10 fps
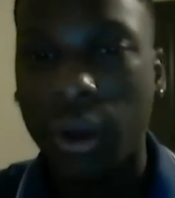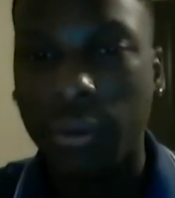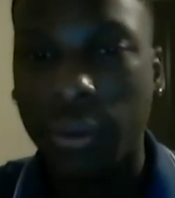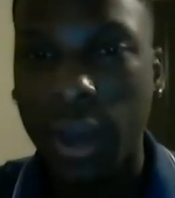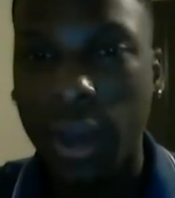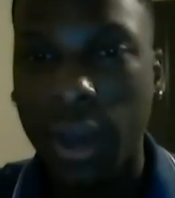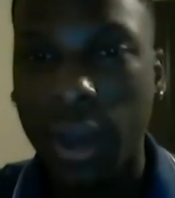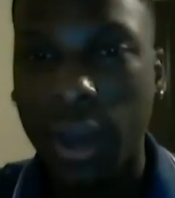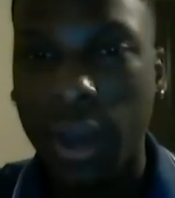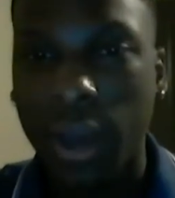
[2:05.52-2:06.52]
of Kappa
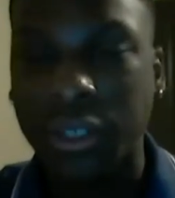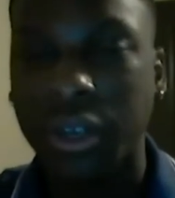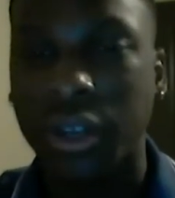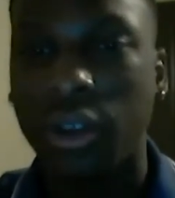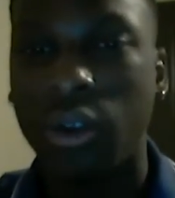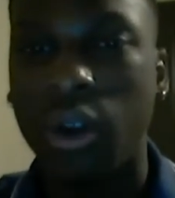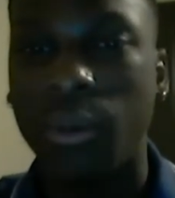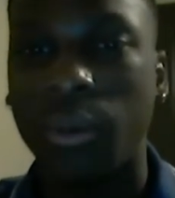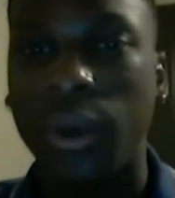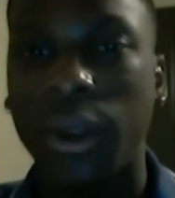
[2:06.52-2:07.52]
Alpha Psi Fraternity
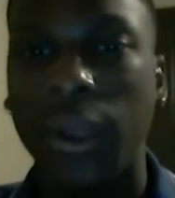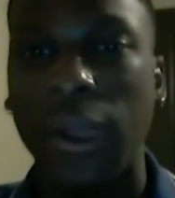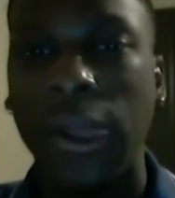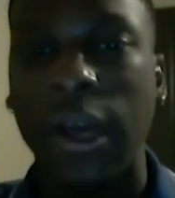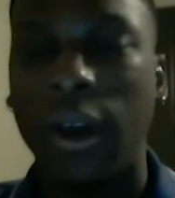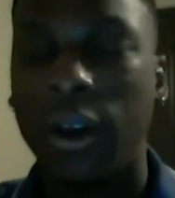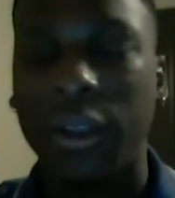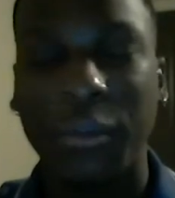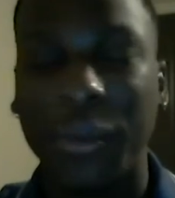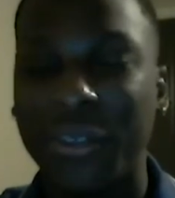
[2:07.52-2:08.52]
Incorporated,
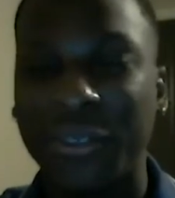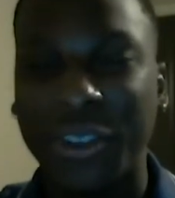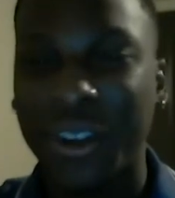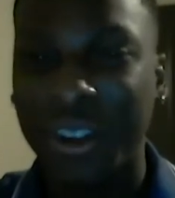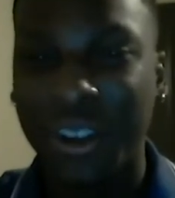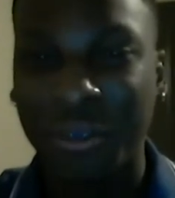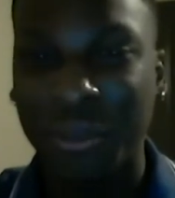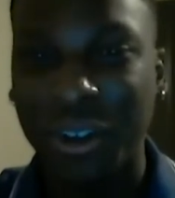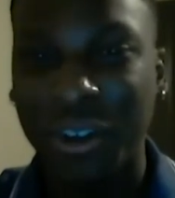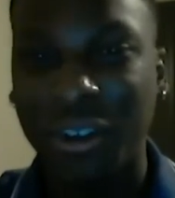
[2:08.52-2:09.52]
the best fraternity in the
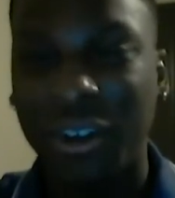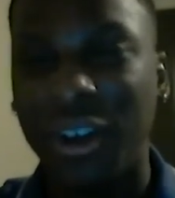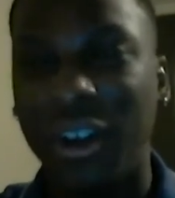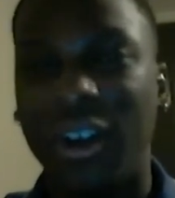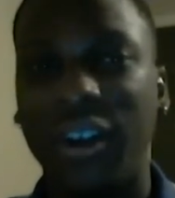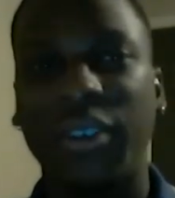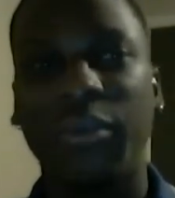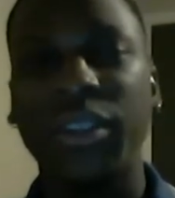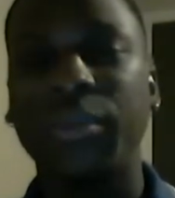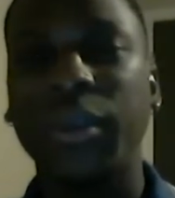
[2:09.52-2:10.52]
world. It really
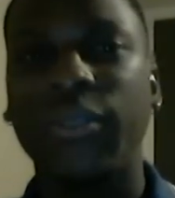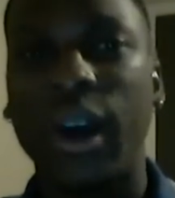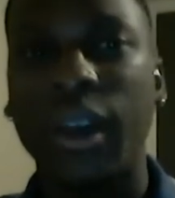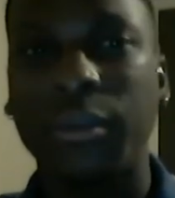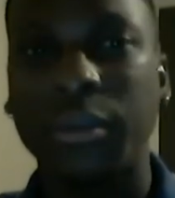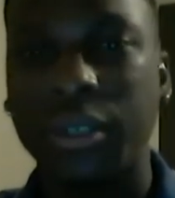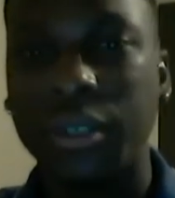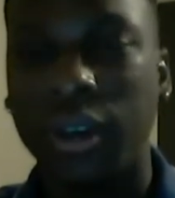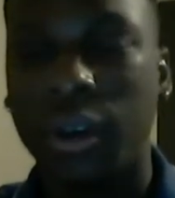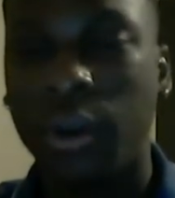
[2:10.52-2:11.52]
speaks volume to
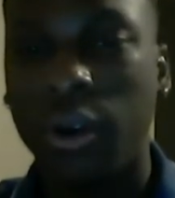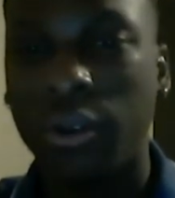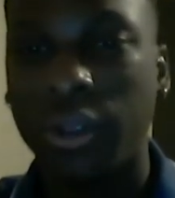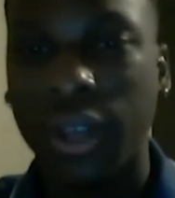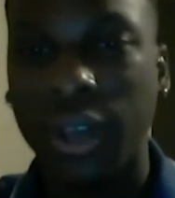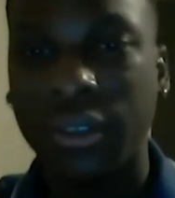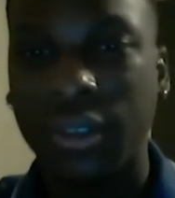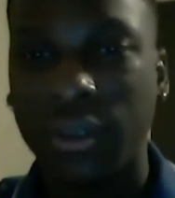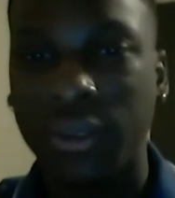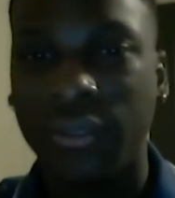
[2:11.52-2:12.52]
uphold the legacy
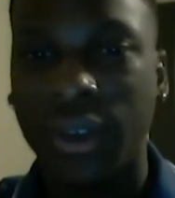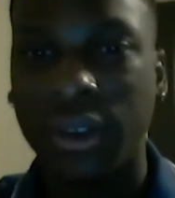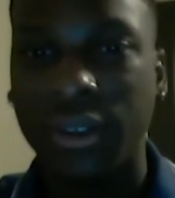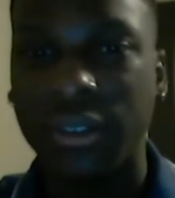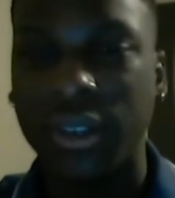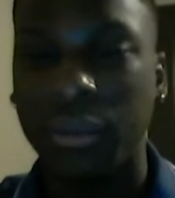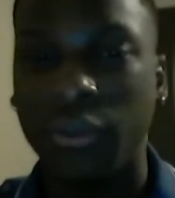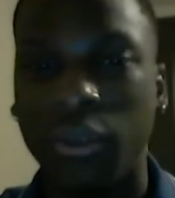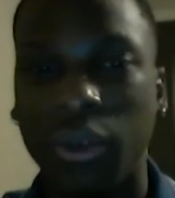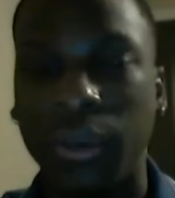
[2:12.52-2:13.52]
of the founders set
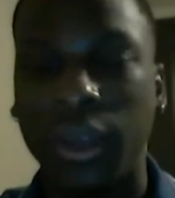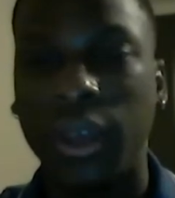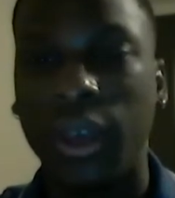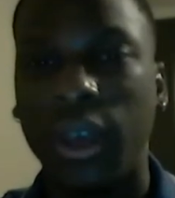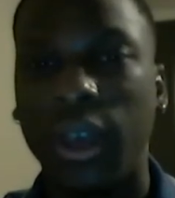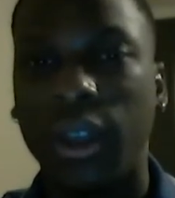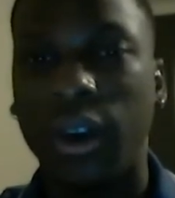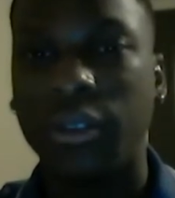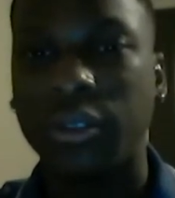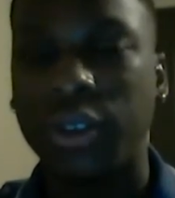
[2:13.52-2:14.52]
before me, and
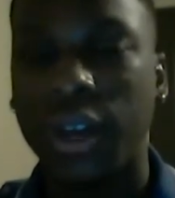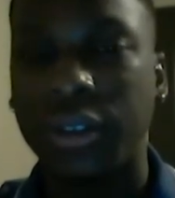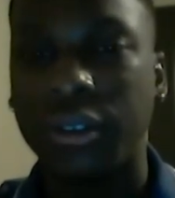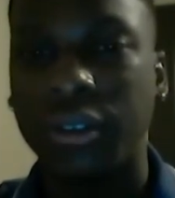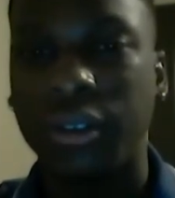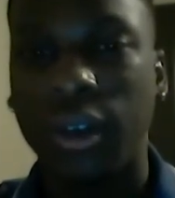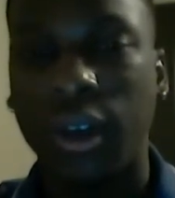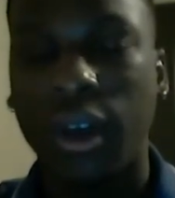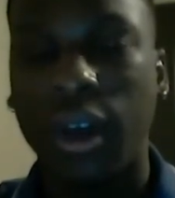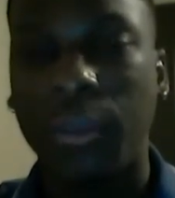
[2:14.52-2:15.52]
also tried to
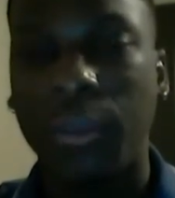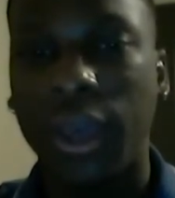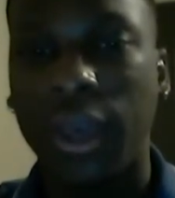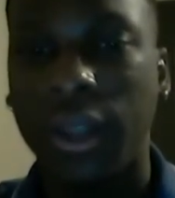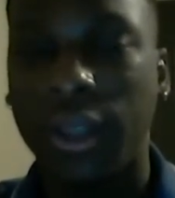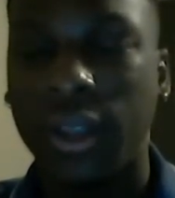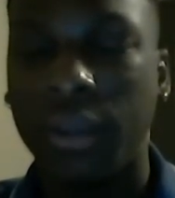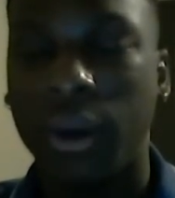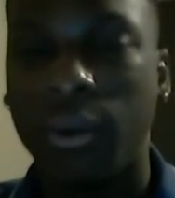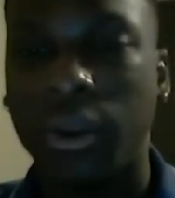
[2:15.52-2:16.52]
come in and let
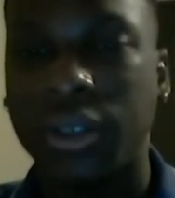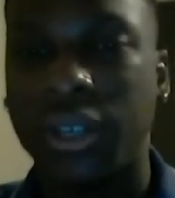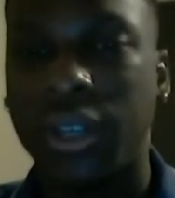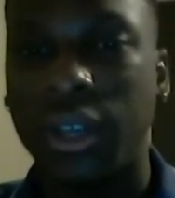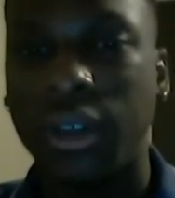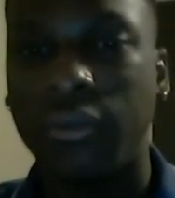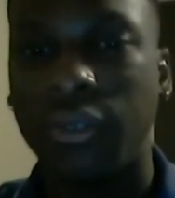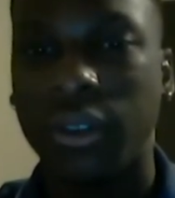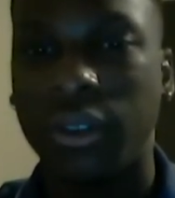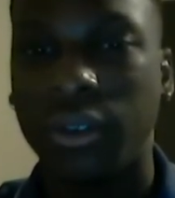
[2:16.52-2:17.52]
my work set in
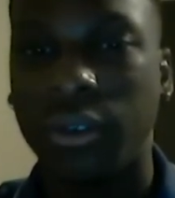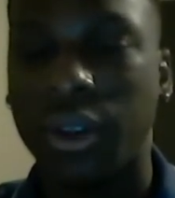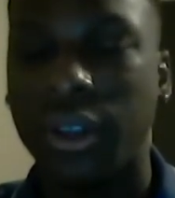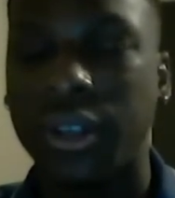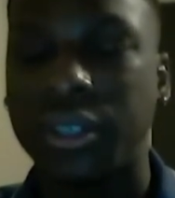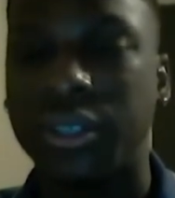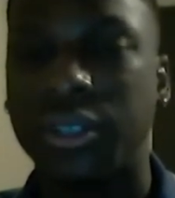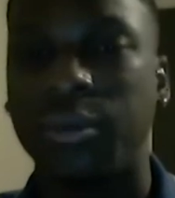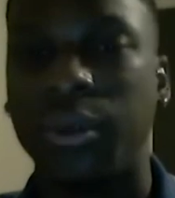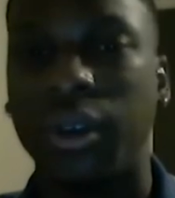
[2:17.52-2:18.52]
for the organization
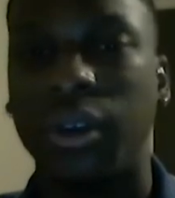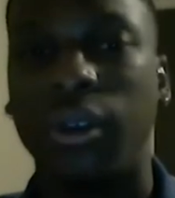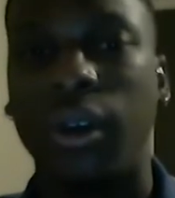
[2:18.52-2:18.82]
as well.